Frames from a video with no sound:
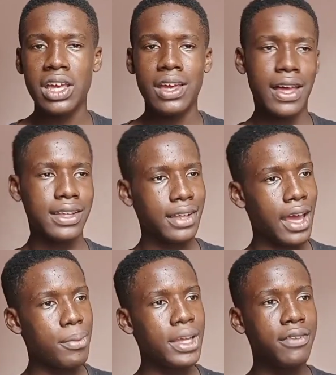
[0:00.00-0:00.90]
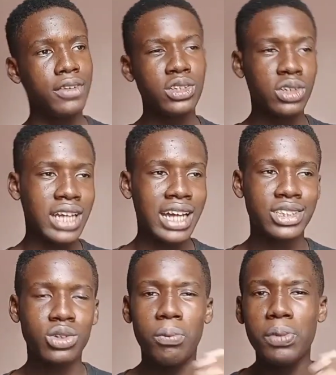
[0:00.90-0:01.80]
and I made a video on that
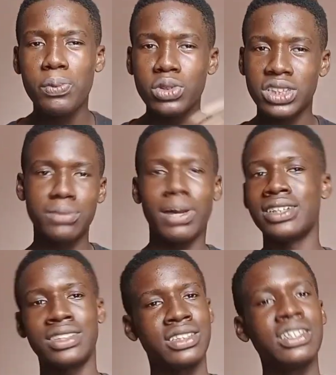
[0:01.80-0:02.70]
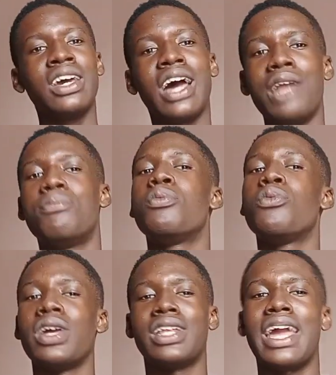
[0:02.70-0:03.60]
on people's demands, and people
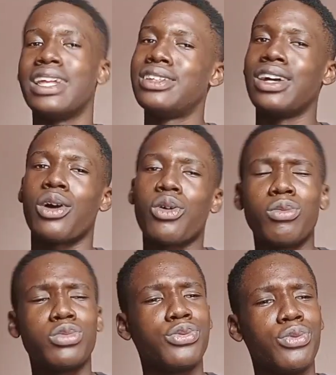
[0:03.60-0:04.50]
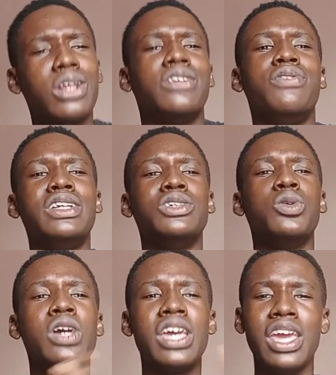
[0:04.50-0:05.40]
went ahead and come to watch the video.
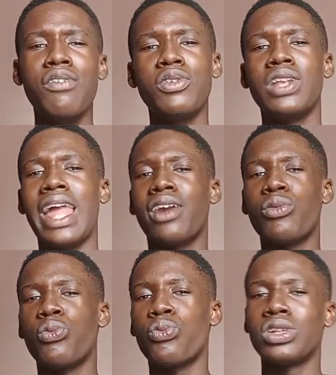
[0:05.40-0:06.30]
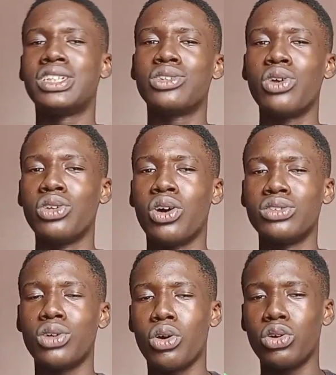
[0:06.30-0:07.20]
If you don't like what is going on
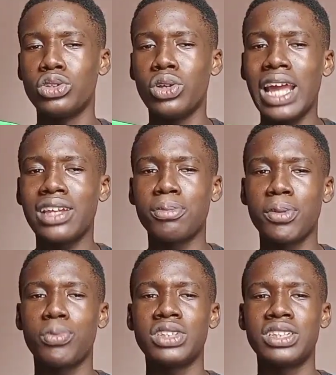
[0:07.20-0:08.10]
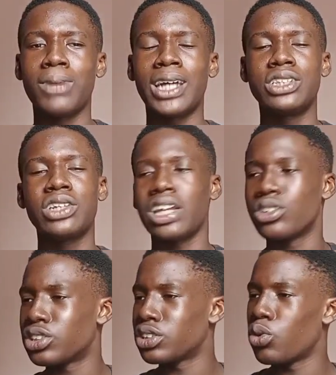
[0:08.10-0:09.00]
or you don't like the people's demands, you can
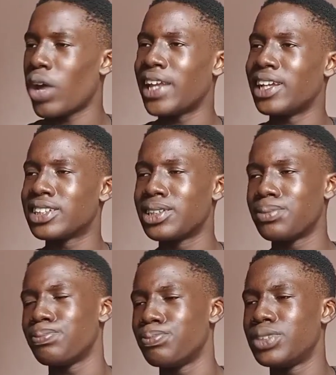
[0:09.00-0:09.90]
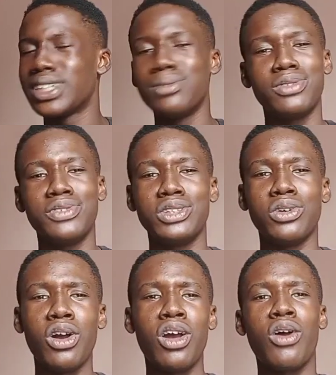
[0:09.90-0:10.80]
just go ahead and skip the video.
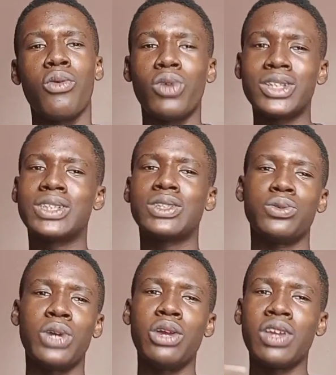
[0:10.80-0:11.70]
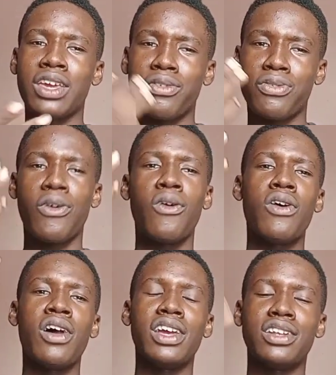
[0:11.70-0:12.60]
What were you looking for
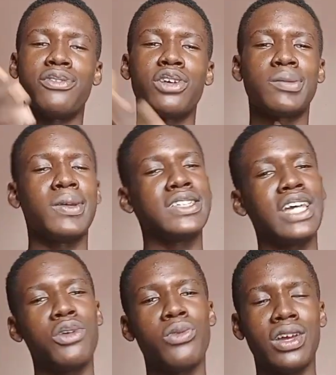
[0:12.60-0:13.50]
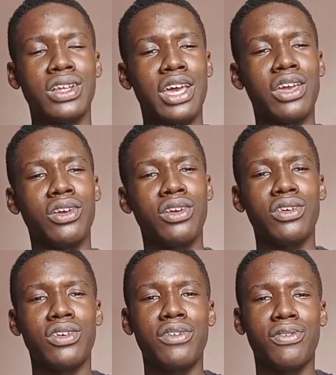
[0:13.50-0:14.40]
in the first place that you
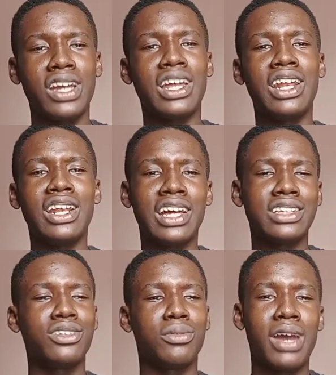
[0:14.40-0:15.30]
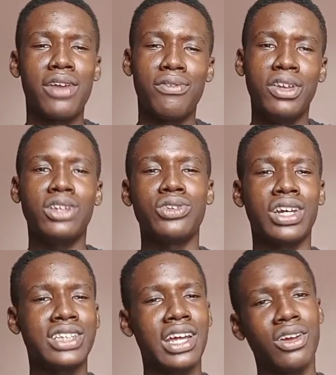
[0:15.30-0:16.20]
finally landed on my video and
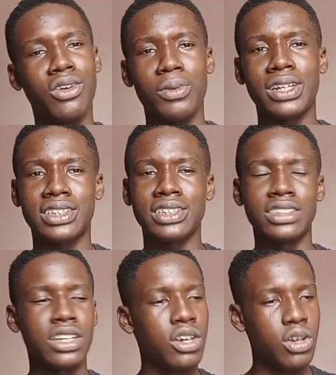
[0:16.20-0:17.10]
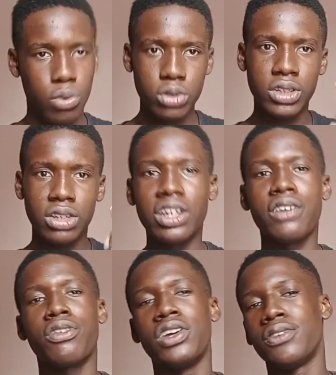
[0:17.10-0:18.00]
started commenting? What were you looking
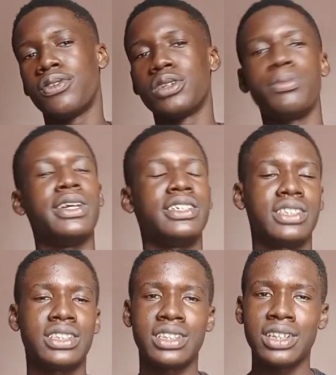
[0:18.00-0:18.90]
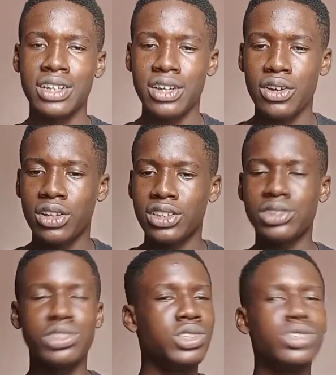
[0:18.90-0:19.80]
for in the first place? Did
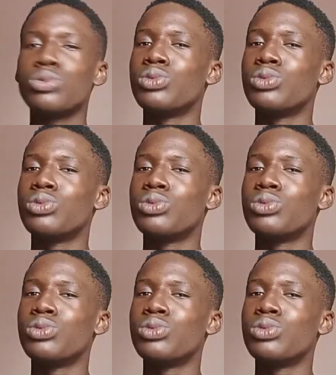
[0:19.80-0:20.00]
YouTube